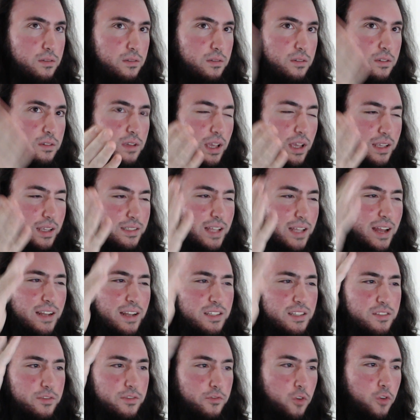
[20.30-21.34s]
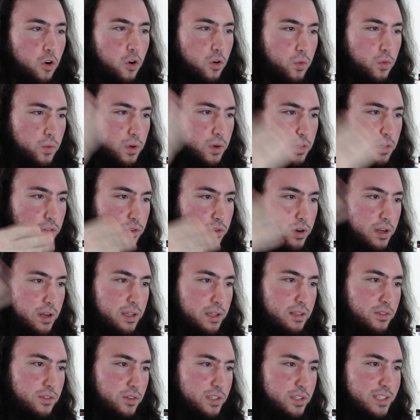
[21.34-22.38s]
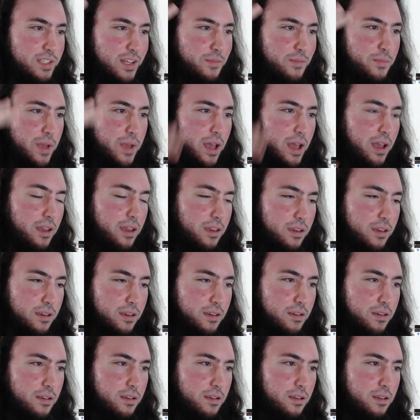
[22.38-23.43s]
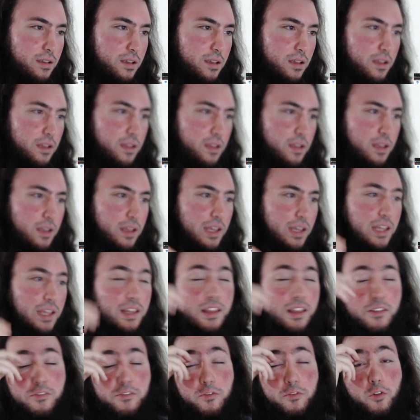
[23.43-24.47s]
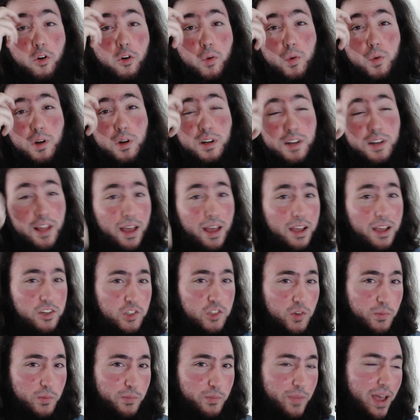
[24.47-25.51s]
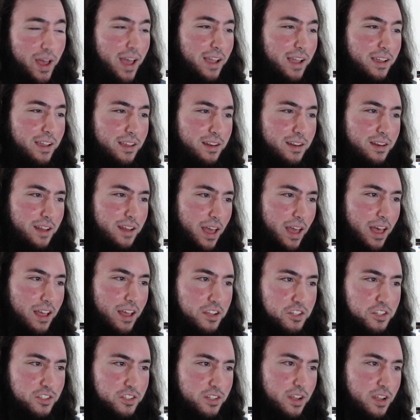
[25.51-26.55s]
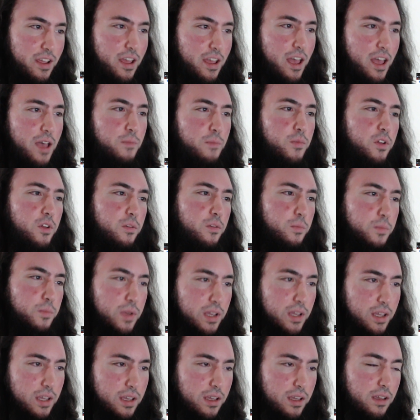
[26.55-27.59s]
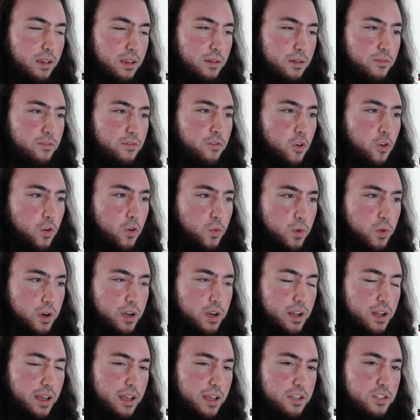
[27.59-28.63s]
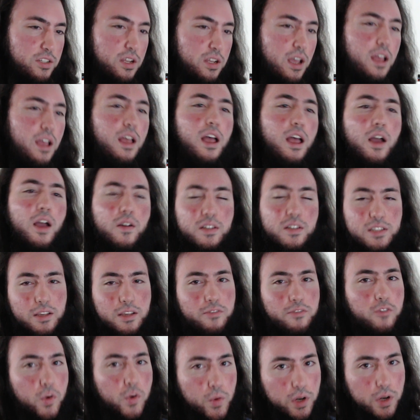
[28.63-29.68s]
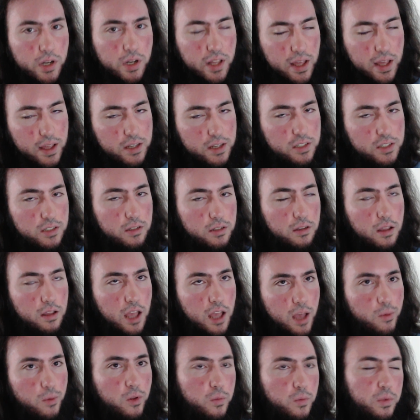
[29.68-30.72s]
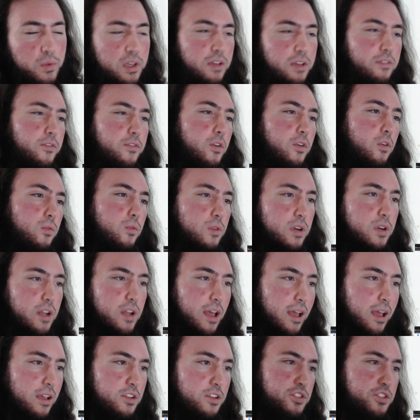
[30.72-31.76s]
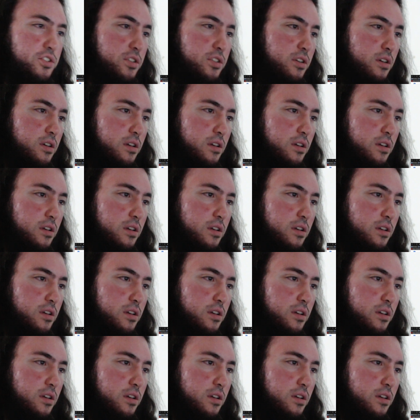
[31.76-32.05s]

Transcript: Yes, that is forward, right? Or is that back? Either forward dash or back dash. MLP forward dash. I'm gonna say forward dash MLP forward dash.